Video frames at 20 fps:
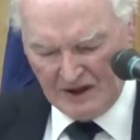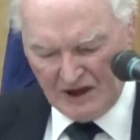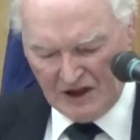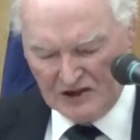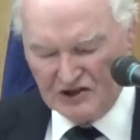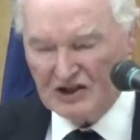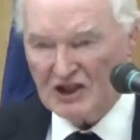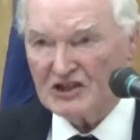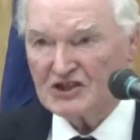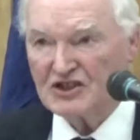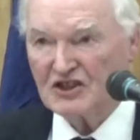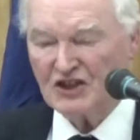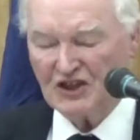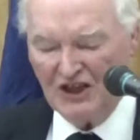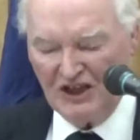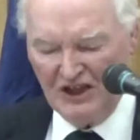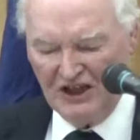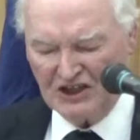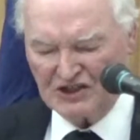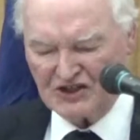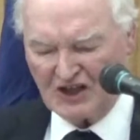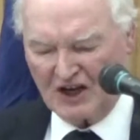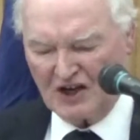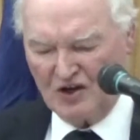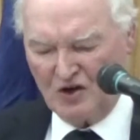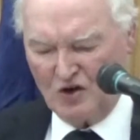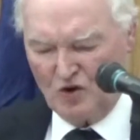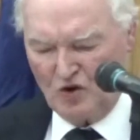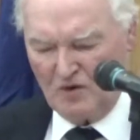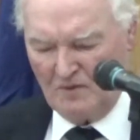Just 3 years
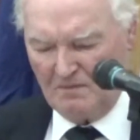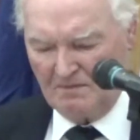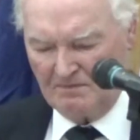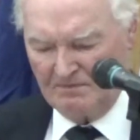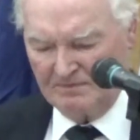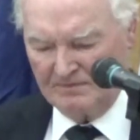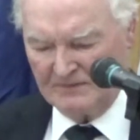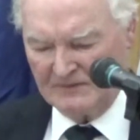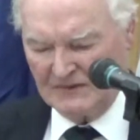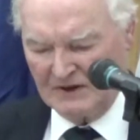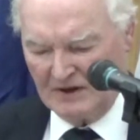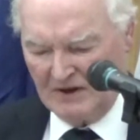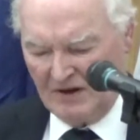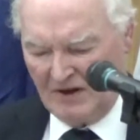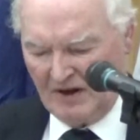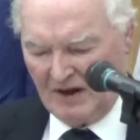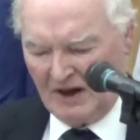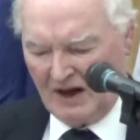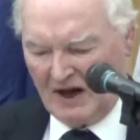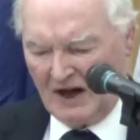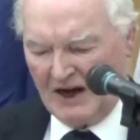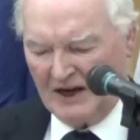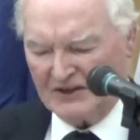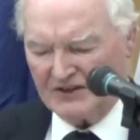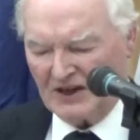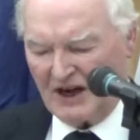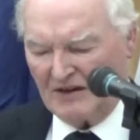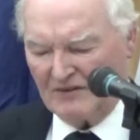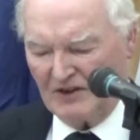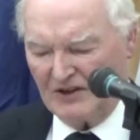ago, I
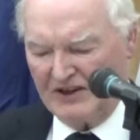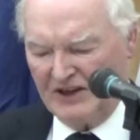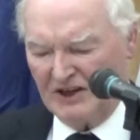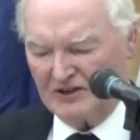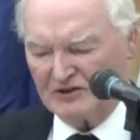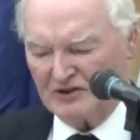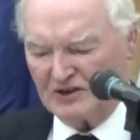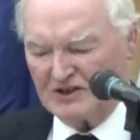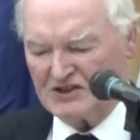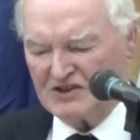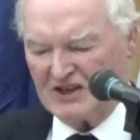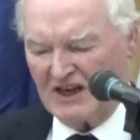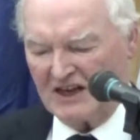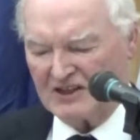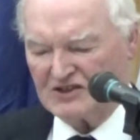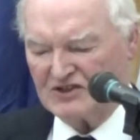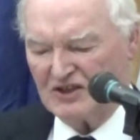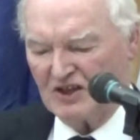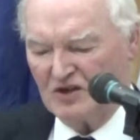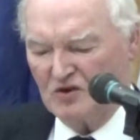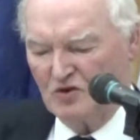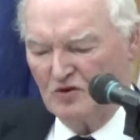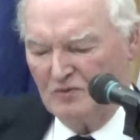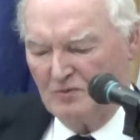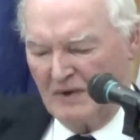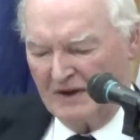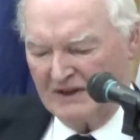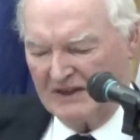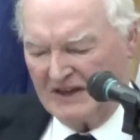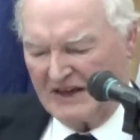travelled here to research the
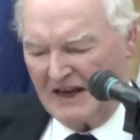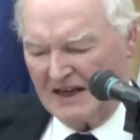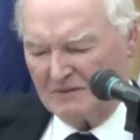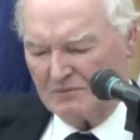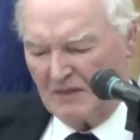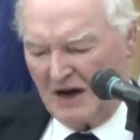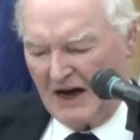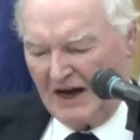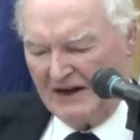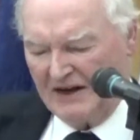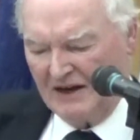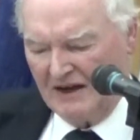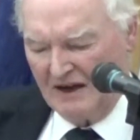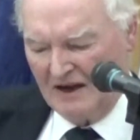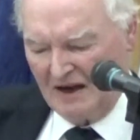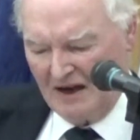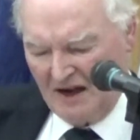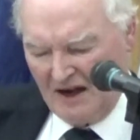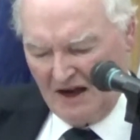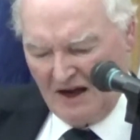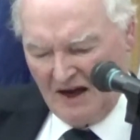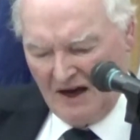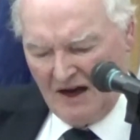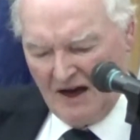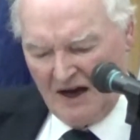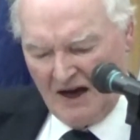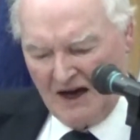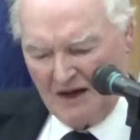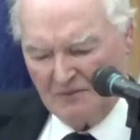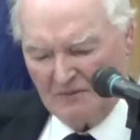great man
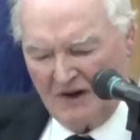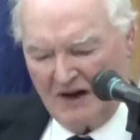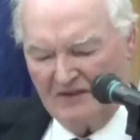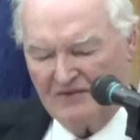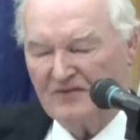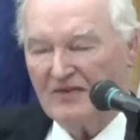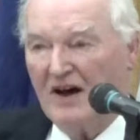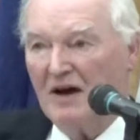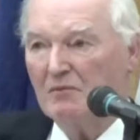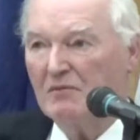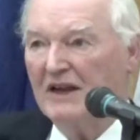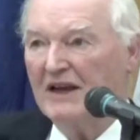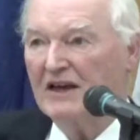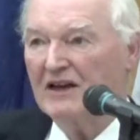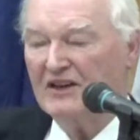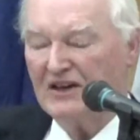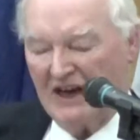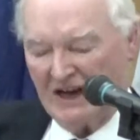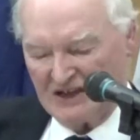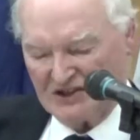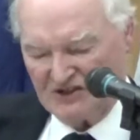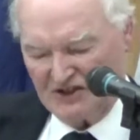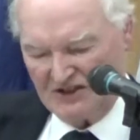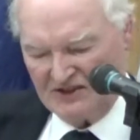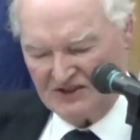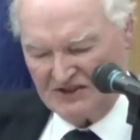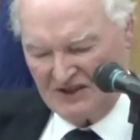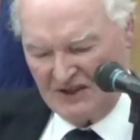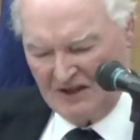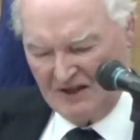and my family
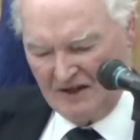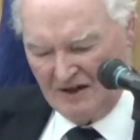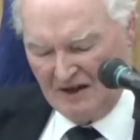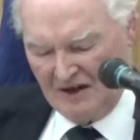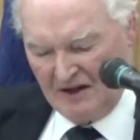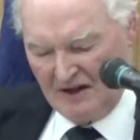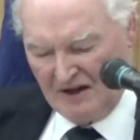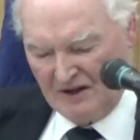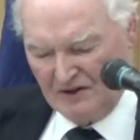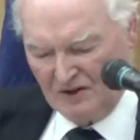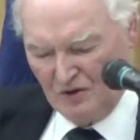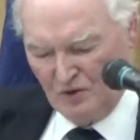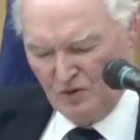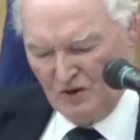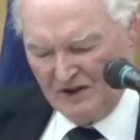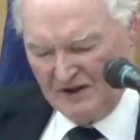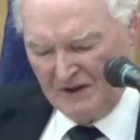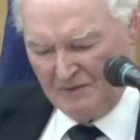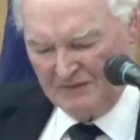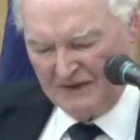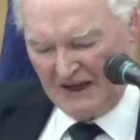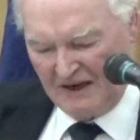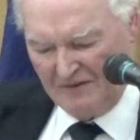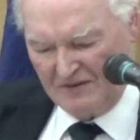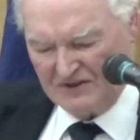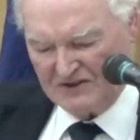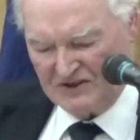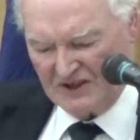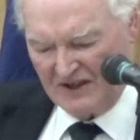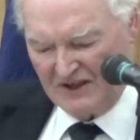connections to William
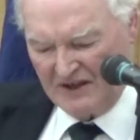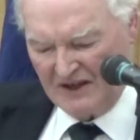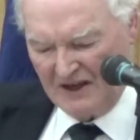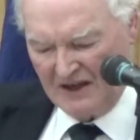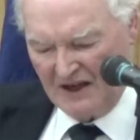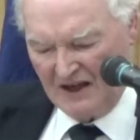Davidson,